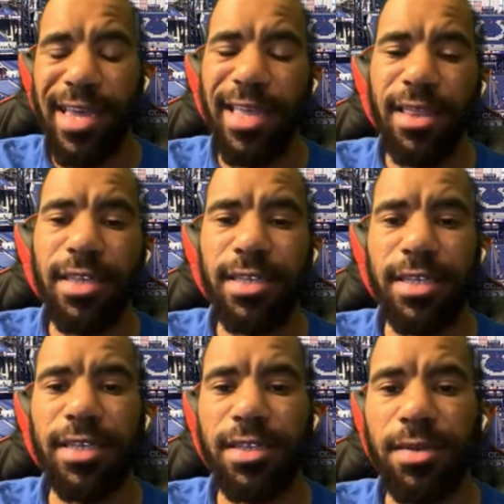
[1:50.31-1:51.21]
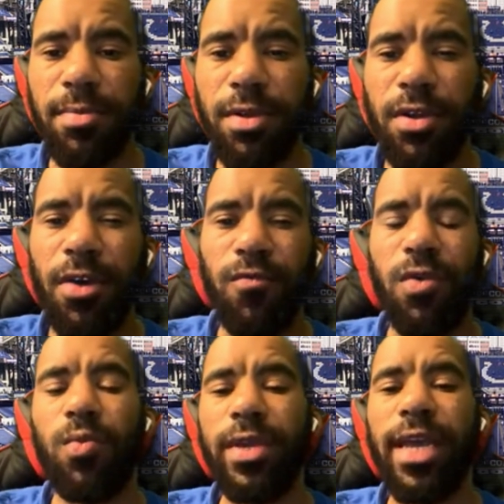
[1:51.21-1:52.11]
in this system of
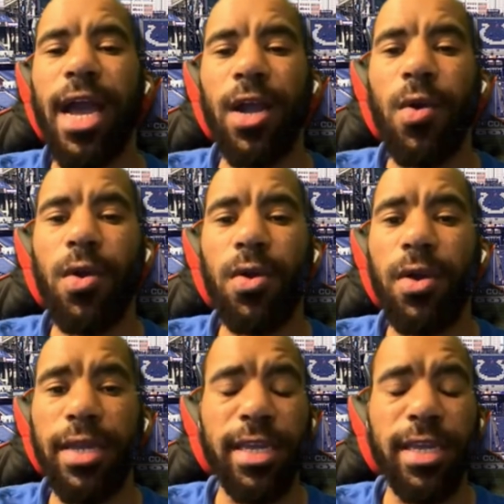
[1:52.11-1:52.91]
what we got going on.